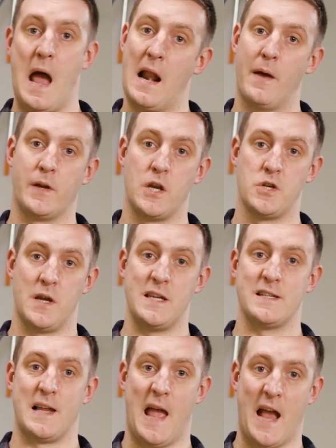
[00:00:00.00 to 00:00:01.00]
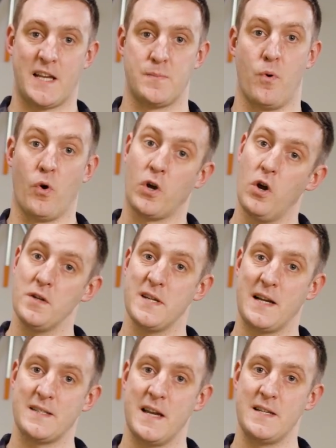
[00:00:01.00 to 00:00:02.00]
allowing you to easily export
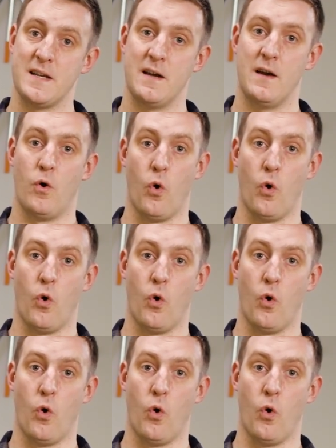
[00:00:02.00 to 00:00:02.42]
contact data